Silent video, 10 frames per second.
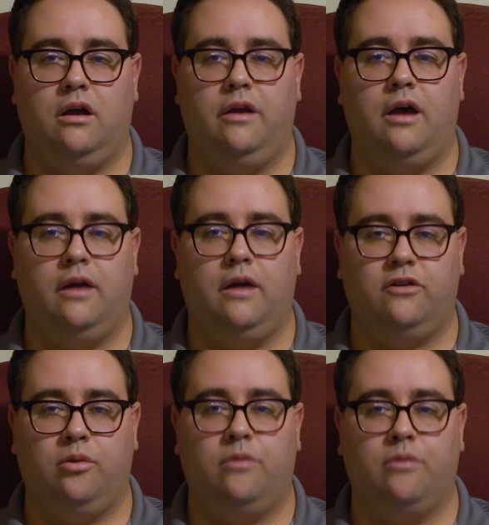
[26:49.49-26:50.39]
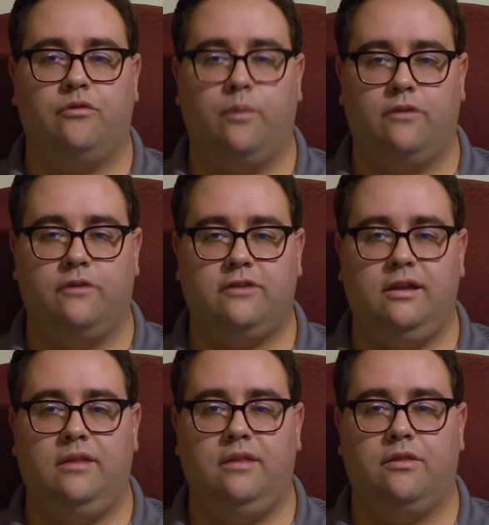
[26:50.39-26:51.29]
on October
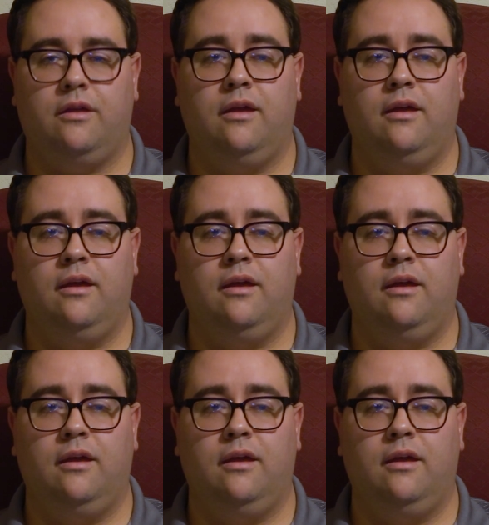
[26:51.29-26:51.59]
14th,